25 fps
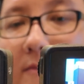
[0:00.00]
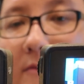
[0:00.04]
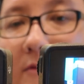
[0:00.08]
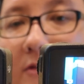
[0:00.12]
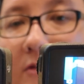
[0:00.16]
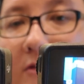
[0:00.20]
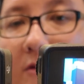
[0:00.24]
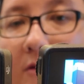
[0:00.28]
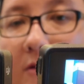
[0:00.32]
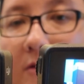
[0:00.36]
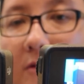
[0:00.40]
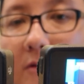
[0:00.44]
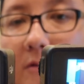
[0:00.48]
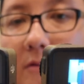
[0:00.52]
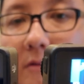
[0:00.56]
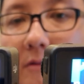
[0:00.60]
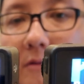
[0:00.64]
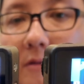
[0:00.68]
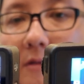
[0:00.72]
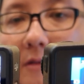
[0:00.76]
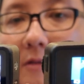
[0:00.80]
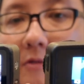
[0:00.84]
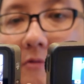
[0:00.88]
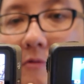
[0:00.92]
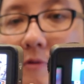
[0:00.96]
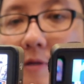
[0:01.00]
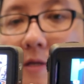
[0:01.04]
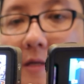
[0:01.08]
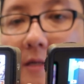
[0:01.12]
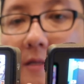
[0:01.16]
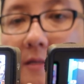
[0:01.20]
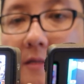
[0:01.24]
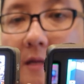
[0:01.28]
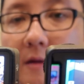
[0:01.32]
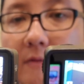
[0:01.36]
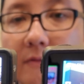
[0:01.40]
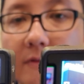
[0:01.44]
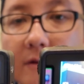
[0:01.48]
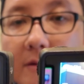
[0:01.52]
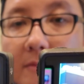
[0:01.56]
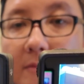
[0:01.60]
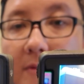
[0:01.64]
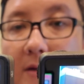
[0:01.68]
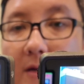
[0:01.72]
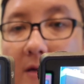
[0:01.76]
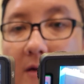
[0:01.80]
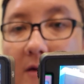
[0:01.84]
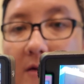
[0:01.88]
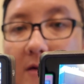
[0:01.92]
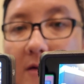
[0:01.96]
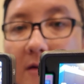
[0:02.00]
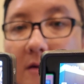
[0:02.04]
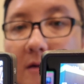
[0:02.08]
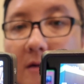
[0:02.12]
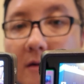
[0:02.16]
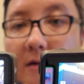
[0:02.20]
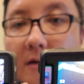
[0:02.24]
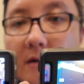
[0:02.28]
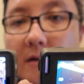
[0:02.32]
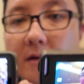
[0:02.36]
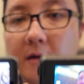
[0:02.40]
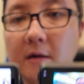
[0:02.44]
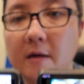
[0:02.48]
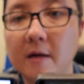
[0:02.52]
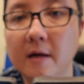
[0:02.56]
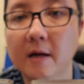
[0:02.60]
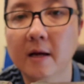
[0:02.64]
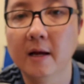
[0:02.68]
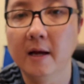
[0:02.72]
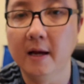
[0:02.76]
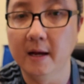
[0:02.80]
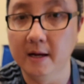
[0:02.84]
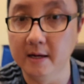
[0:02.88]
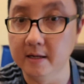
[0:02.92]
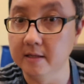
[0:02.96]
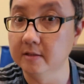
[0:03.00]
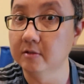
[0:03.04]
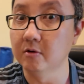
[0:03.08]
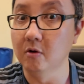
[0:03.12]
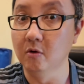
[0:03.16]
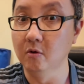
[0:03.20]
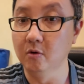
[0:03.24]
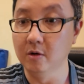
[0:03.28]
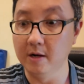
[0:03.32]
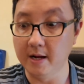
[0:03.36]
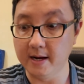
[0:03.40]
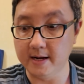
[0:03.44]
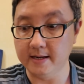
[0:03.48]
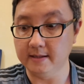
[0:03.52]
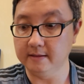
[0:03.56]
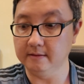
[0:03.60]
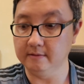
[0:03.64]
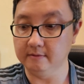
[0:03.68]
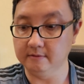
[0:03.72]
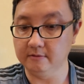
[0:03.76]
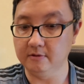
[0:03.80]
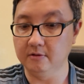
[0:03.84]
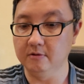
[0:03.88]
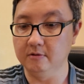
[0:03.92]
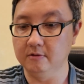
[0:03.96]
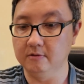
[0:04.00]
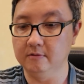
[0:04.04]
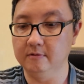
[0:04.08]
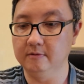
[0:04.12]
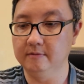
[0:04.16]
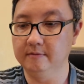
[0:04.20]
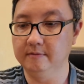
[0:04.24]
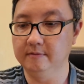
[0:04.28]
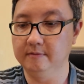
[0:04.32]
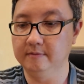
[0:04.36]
So the screen is definitely bigger and it's OLED, so